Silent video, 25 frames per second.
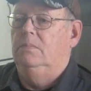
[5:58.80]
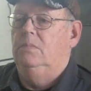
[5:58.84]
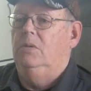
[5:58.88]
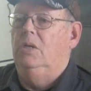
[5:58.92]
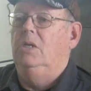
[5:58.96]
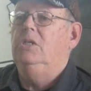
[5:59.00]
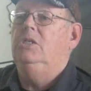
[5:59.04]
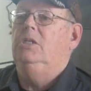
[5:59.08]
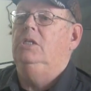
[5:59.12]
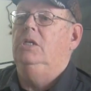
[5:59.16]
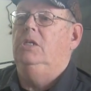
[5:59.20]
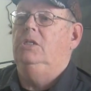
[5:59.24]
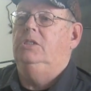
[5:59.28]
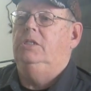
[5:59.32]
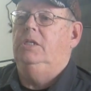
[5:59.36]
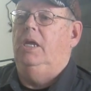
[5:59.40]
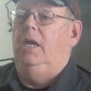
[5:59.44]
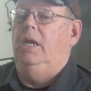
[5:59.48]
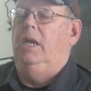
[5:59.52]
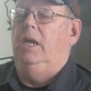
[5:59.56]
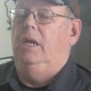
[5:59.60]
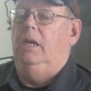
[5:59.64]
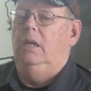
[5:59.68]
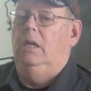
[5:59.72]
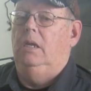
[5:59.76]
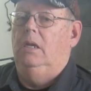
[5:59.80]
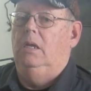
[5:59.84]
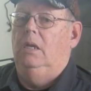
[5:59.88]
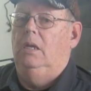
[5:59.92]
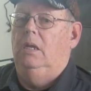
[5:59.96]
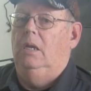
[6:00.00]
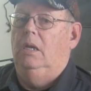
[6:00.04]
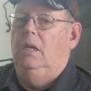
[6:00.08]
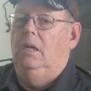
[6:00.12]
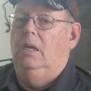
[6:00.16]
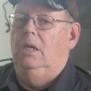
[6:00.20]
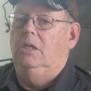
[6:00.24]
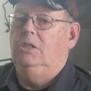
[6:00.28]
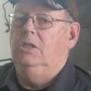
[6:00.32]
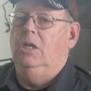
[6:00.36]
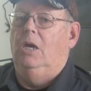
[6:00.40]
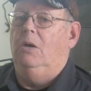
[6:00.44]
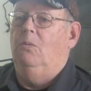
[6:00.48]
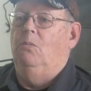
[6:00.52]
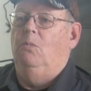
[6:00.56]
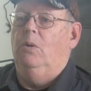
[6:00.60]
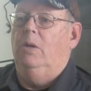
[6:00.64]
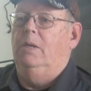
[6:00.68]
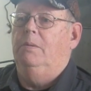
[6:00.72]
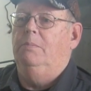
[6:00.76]
let's just say,
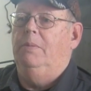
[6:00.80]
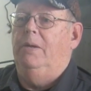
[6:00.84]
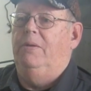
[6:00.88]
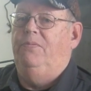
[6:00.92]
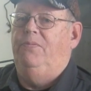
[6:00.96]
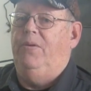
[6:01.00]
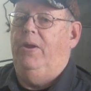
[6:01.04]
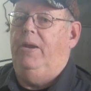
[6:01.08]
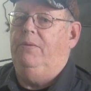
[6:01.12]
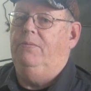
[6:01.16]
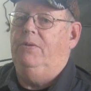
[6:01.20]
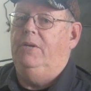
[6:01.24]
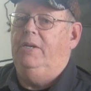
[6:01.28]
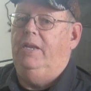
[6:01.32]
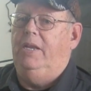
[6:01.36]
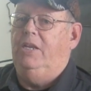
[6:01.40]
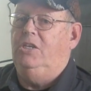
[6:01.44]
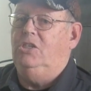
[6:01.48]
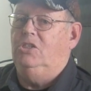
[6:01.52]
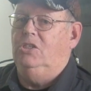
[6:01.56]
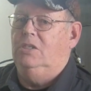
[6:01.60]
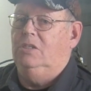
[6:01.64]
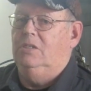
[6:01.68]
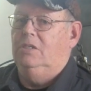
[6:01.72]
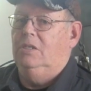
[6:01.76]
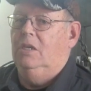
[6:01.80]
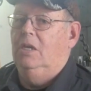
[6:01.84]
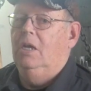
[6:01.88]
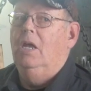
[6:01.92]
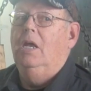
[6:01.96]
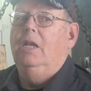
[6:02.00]
not one of my favorite engines.